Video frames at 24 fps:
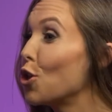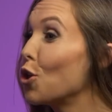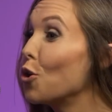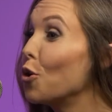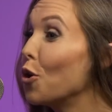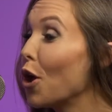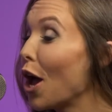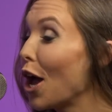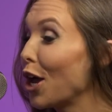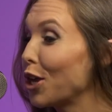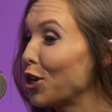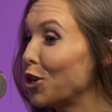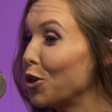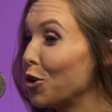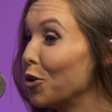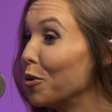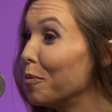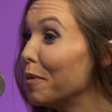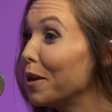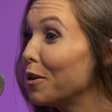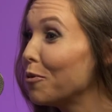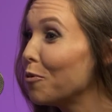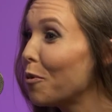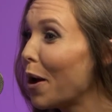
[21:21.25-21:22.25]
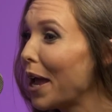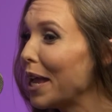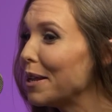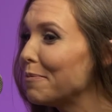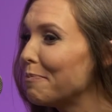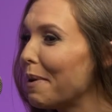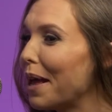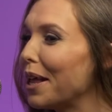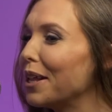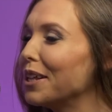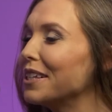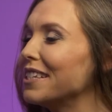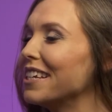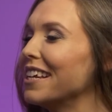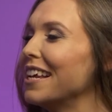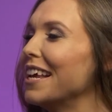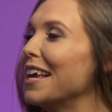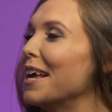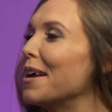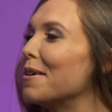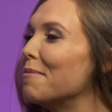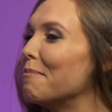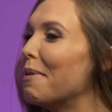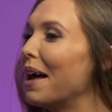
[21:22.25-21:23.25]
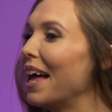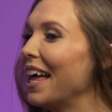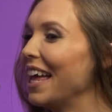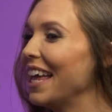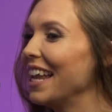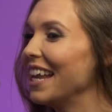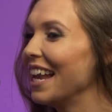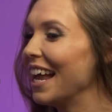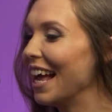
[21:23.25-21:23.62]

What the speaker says: A human weight belt, but